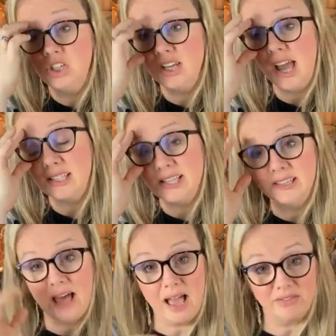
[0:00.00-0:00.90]
She has a
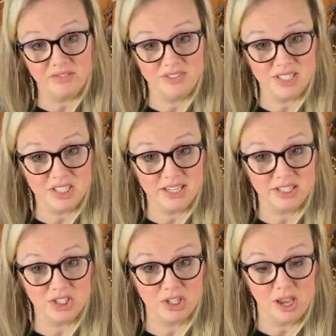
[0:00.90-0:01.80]
live
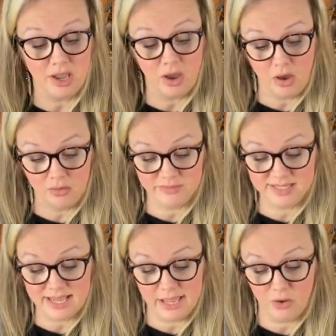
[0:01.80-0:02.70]
vintage
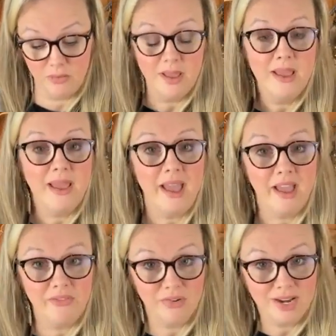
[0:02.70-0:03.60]
sale
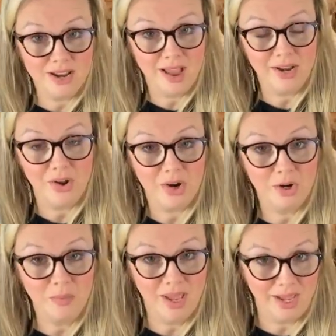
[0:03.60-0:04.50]
every night on
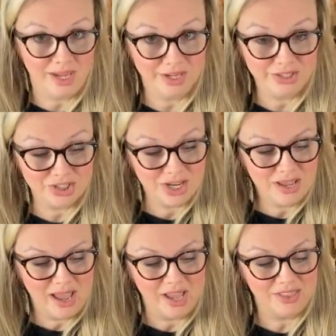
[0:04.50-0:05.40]
her page.
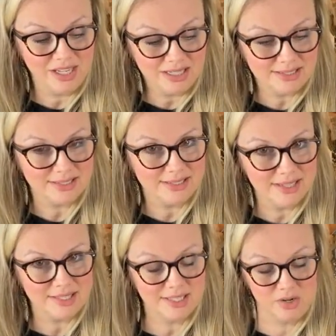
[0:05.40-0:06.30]
I think it's at
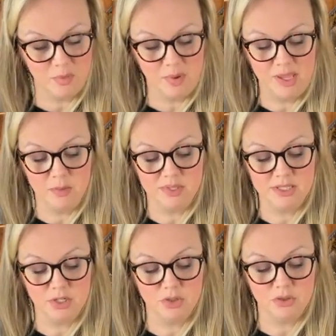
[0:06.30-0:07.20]
6:30 p.m.
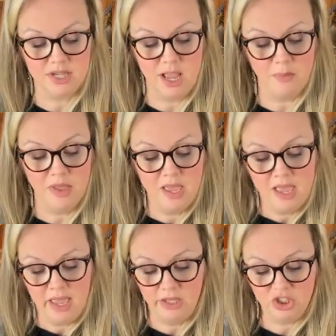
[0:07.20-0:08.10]
Central Time.
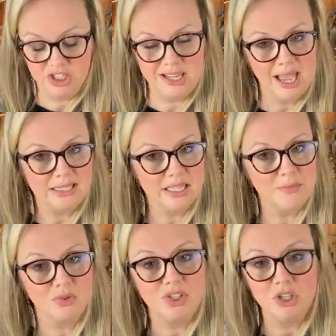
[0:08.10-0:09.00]
And she has the
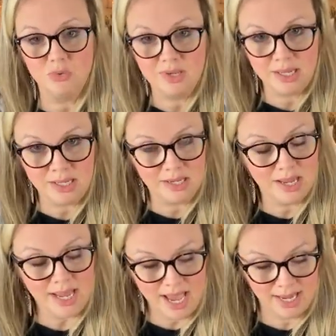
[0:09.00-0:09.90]
most unique
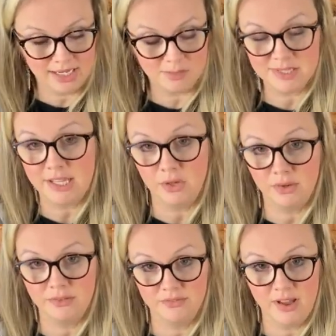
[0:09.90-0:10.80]
items that you
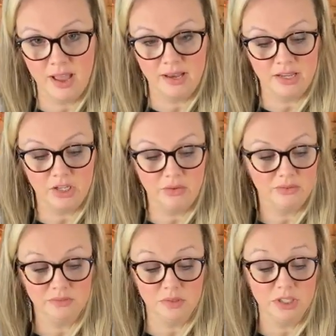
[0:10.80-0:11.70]
can find.
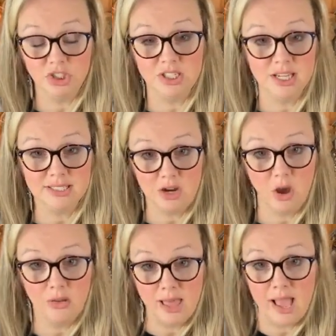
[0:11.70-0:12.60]
And she does it
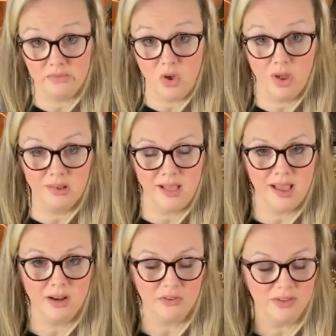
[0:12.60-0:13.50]
all live
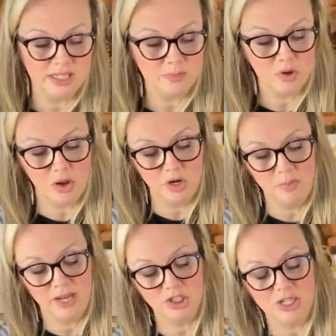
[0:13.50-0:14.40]
online on Facebook on her
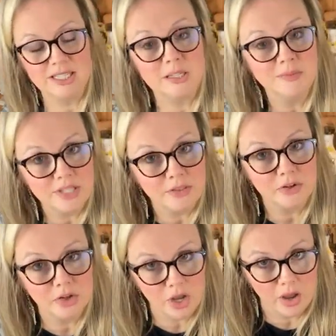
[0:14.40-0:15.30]
page, Custom
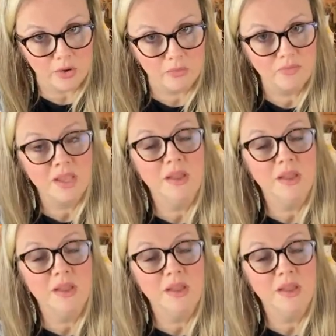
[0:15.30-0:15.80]
Southern Co.